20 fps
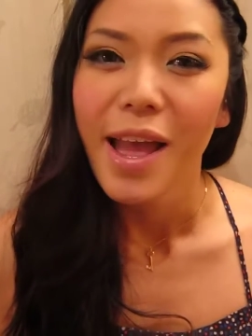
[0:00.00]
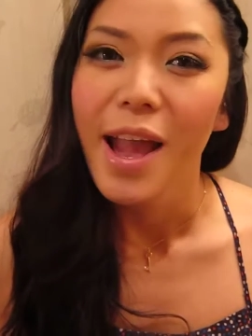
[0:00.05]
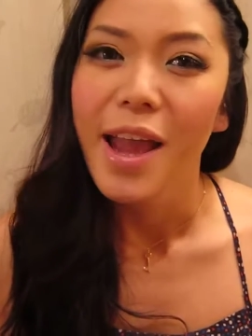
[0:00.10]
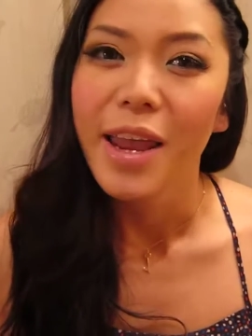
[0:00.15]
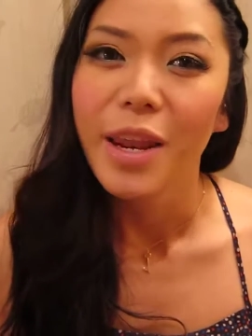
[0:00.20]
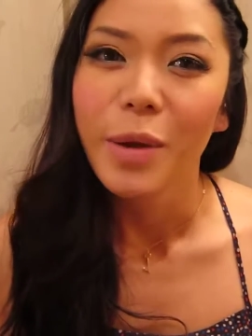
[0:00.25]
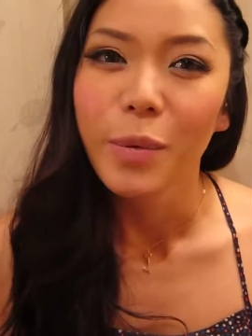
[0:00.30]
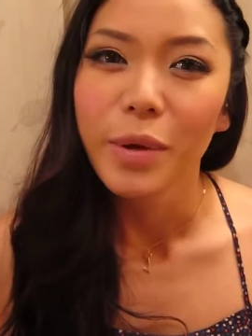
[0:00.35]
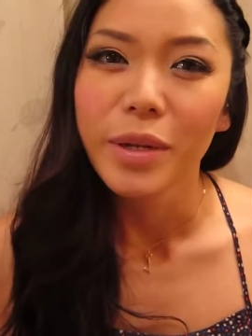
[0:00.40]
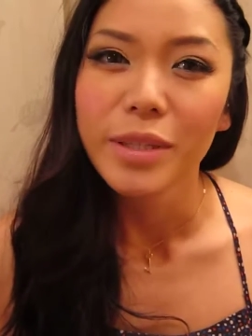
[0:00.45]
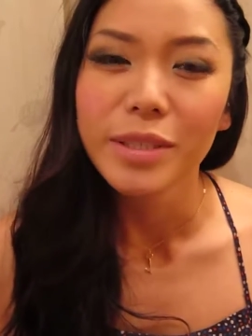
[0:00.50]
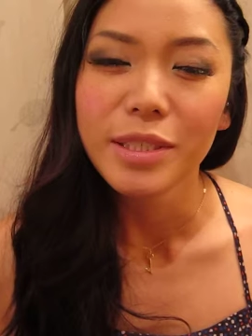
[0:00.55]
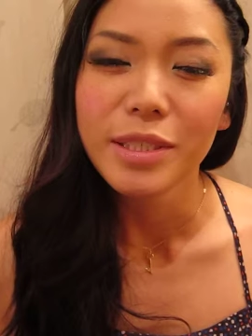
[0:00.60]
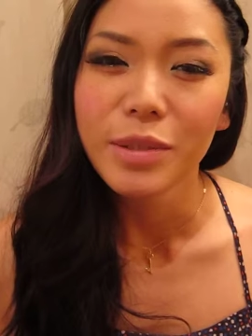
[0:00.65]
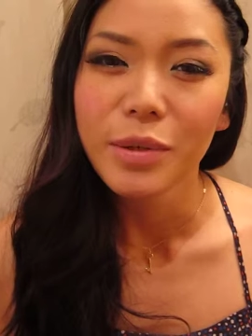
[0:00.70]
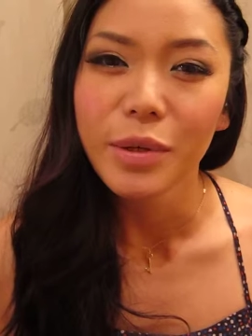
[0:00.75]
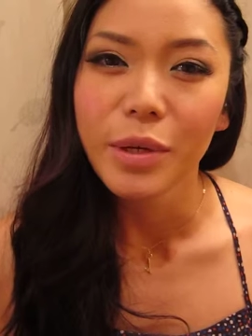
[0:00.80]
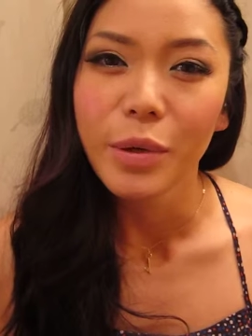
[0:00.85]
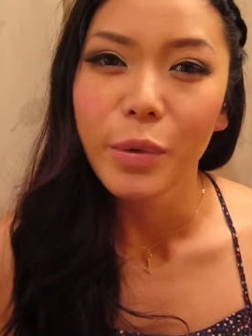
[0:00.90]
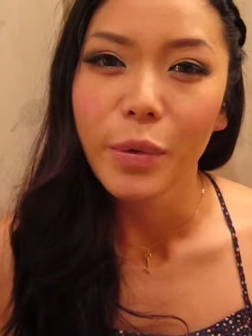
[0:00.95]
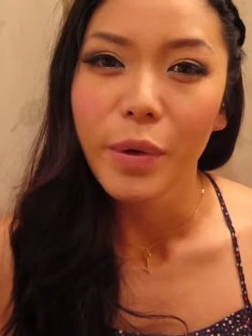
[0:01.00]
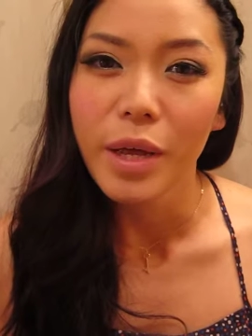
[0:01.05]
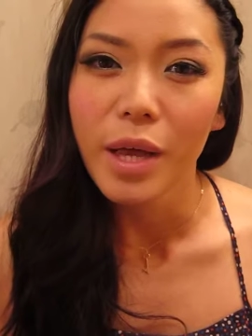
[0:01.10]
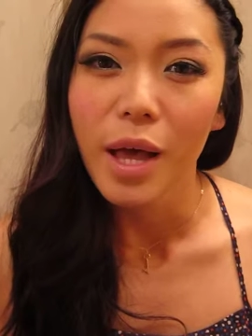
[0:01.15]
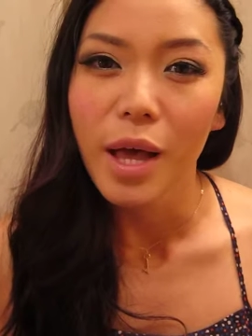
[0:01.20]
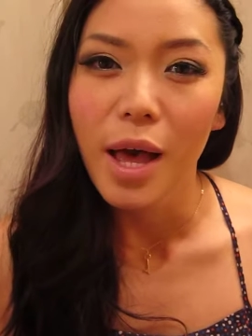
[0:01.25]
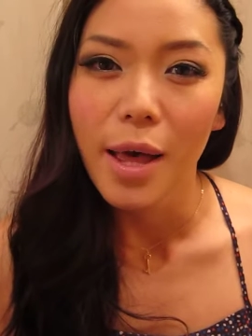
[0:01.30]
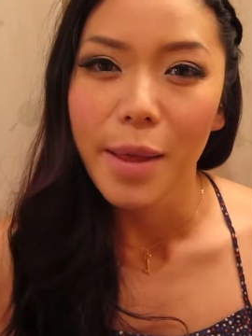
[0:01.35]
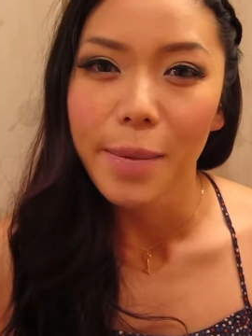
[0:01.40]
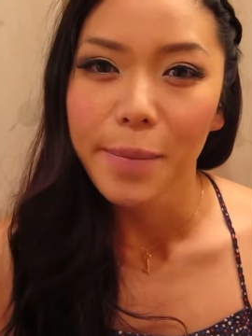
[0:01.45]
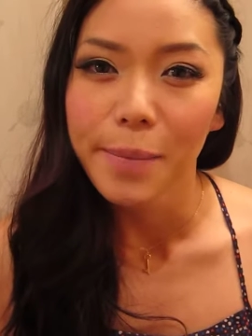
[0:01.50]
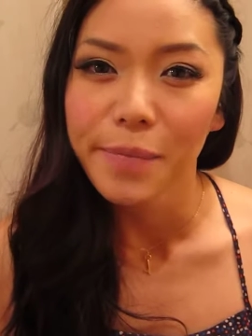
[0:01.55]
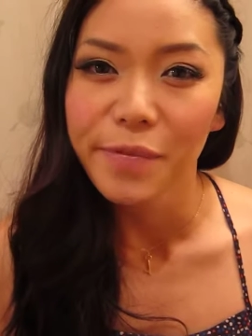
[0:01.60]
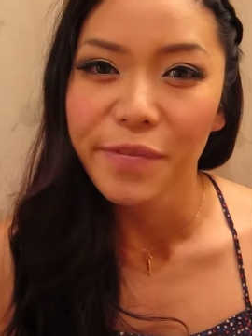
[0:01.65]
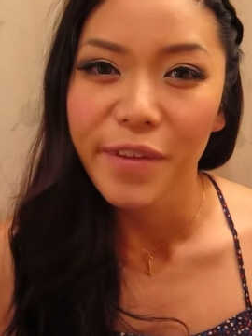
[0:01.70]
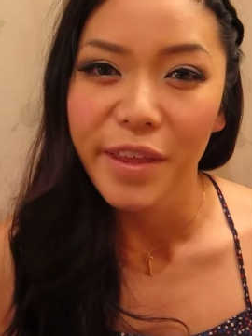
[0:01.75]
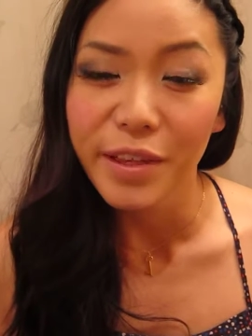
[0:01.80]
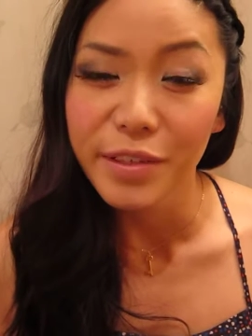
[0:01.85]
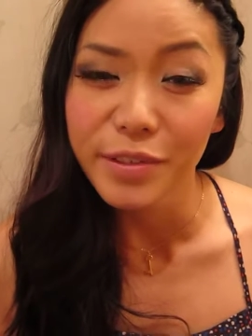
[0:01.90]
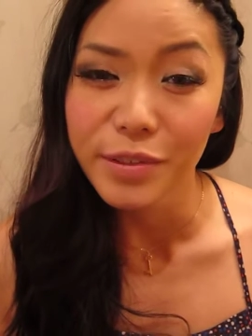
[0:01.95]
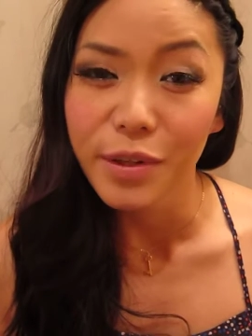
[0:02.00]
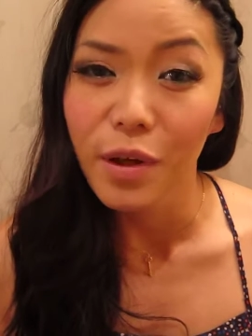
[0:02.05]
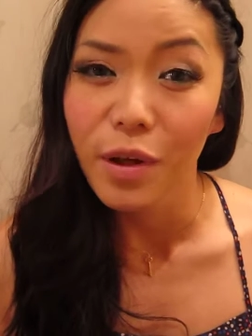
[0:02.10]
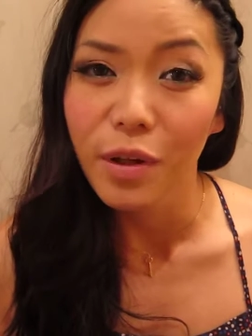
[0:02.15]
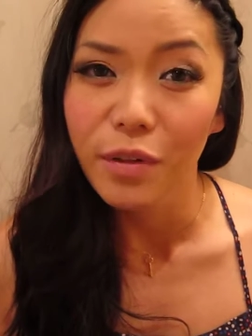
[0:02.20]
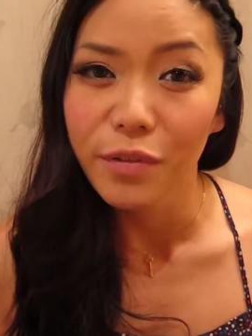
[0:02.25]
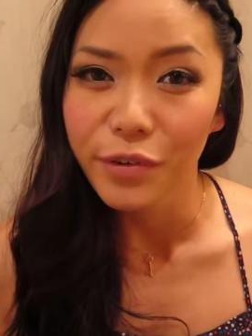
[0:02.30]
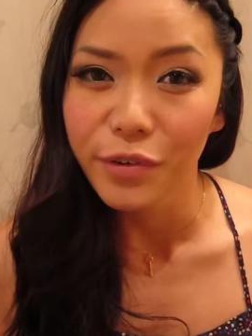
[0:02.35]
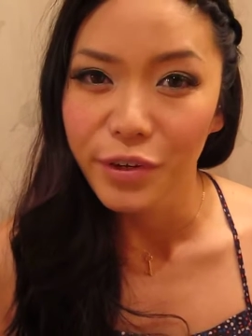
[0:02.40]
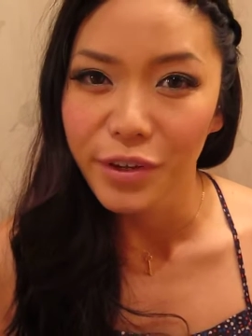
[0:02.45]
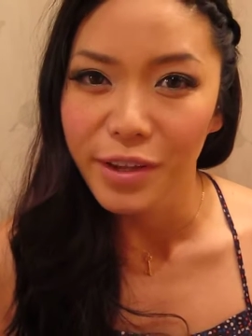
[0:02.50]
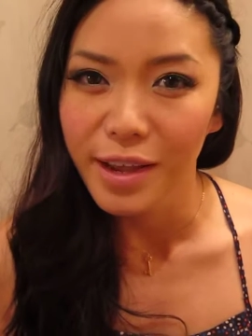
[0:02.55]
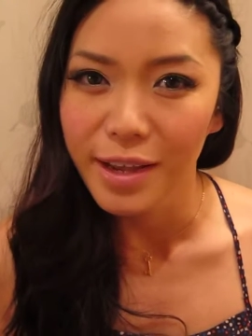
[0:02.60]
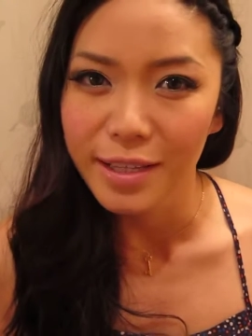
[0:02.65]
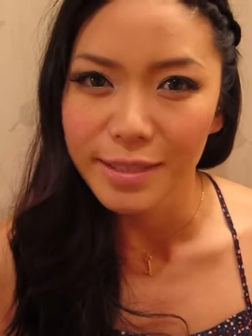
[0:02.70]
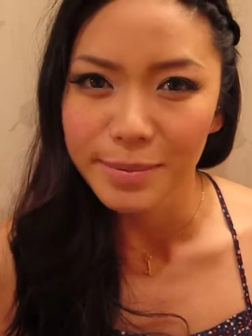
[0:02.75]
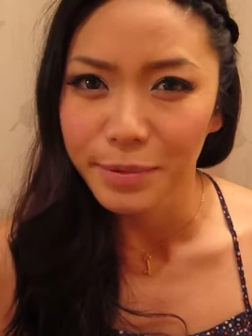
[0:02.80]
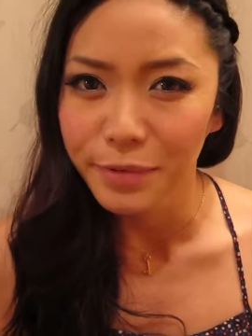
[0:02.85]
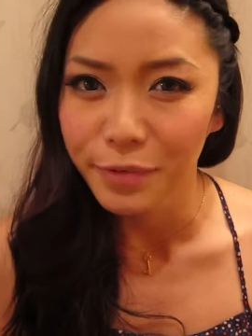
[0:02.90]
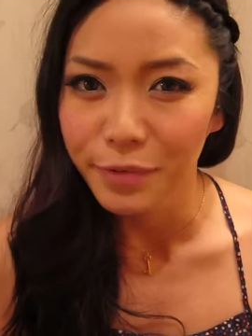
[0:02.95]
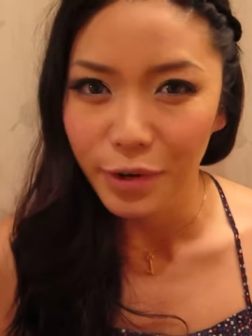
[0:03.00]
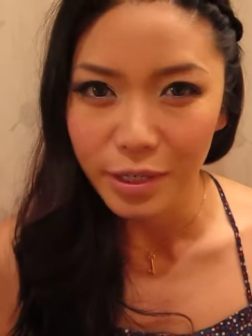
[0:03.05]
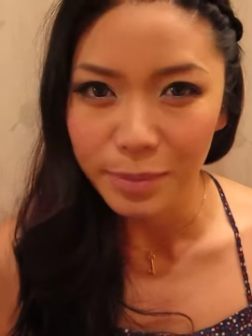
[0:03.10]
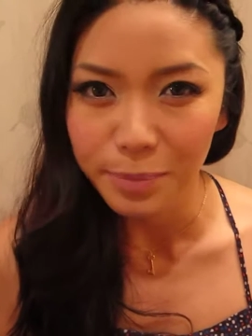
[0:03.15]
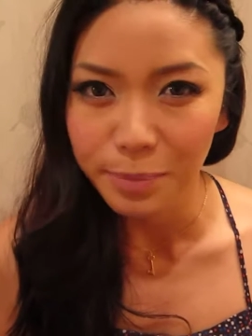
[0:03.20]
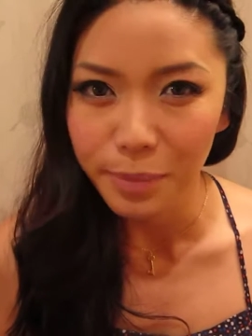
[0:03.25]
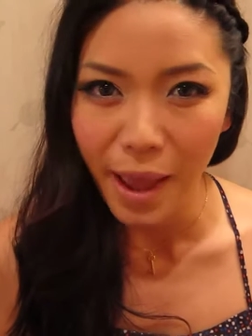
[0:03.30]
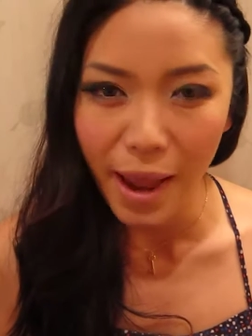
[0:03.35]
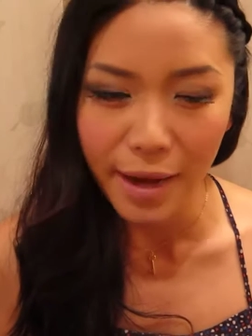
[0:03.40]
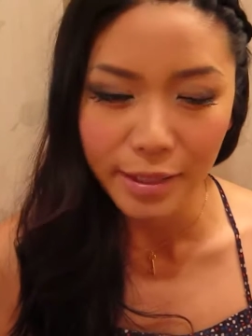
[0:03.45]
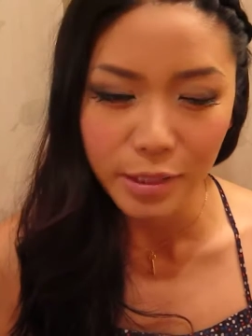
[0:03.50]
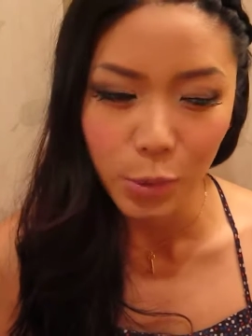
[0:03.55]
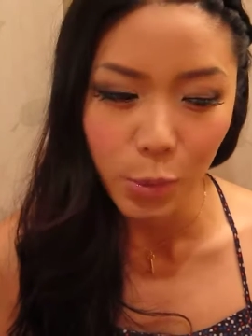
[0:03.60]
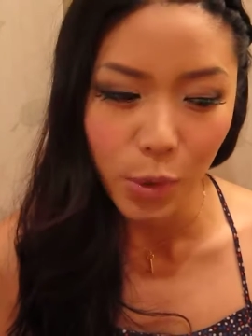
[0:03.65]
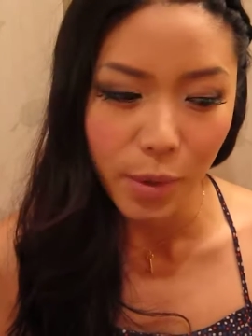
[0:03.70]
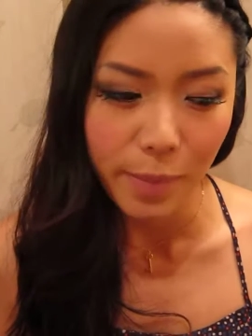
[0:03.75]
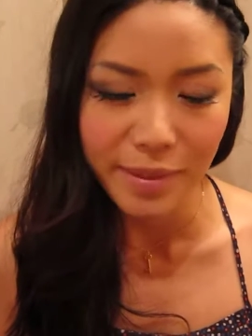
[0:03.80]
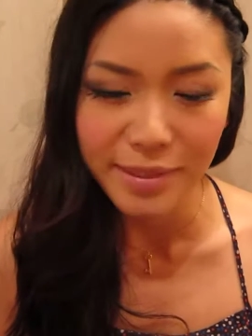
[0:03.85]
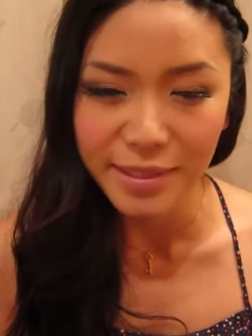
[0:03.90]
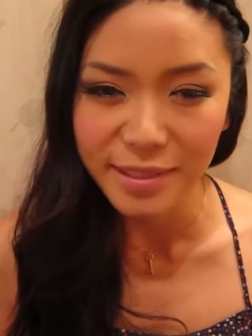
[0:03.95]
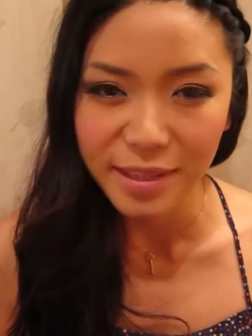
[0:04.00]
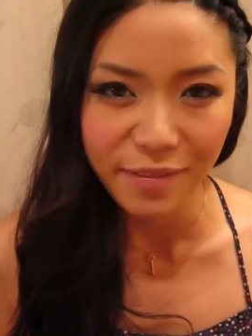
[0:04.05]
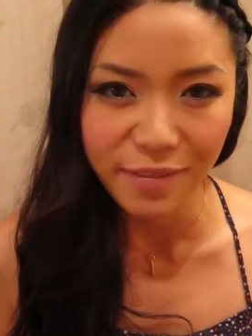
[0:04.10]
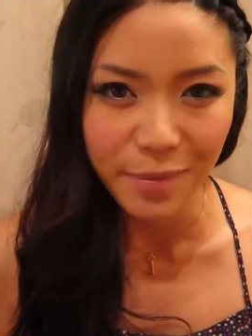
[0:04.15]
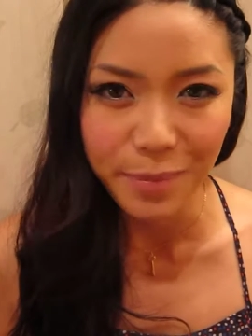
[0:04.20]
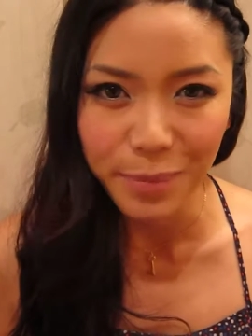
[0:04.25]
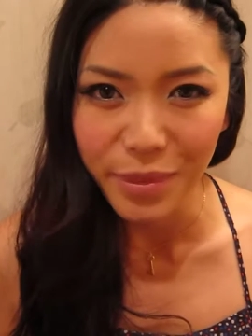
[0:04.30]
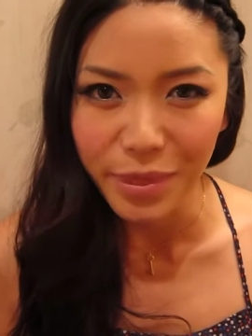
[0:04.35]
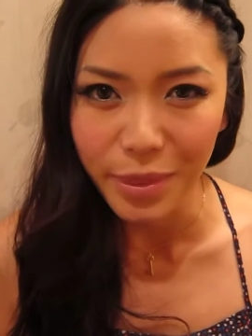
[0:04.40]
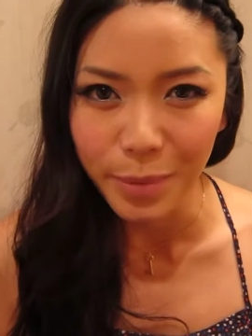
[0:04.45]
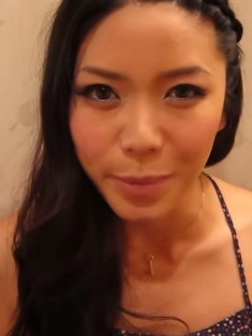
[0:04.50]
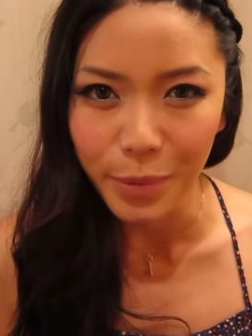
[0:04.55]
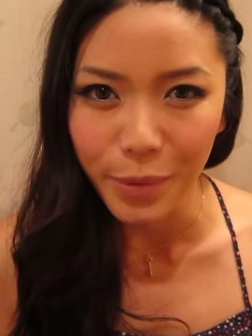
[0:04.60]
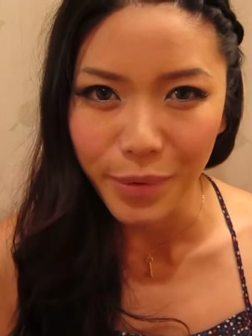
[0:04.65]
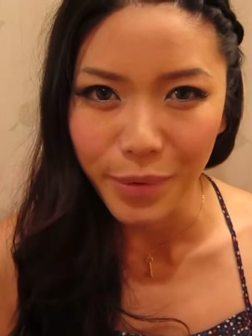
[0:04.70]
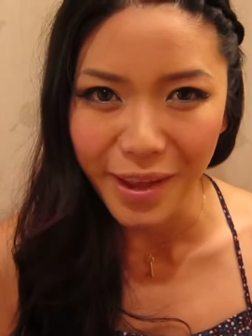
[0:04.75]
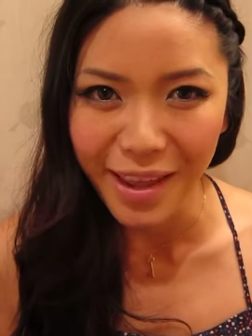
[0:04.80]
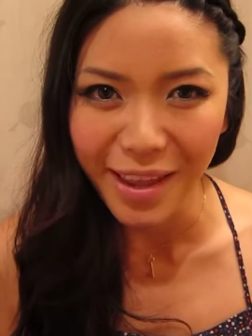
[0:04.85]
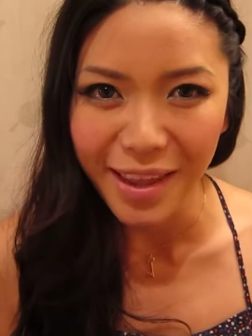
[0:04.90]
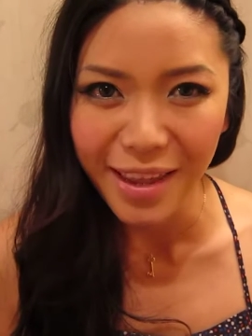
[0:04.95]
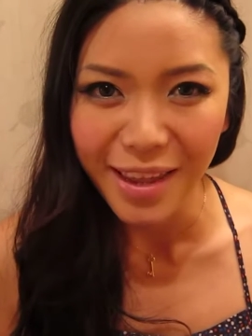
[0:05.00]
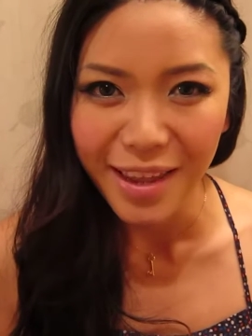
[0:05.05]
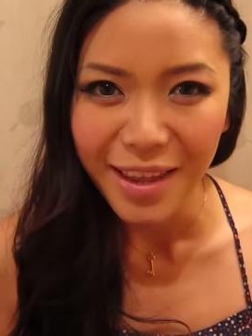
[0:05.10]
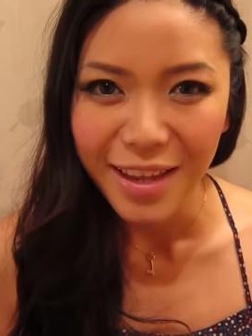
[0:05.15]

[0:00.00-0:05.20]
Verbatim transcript: and I wanted to do a quick um, Vegas haul for you guys before I packed away my stuff and put them away.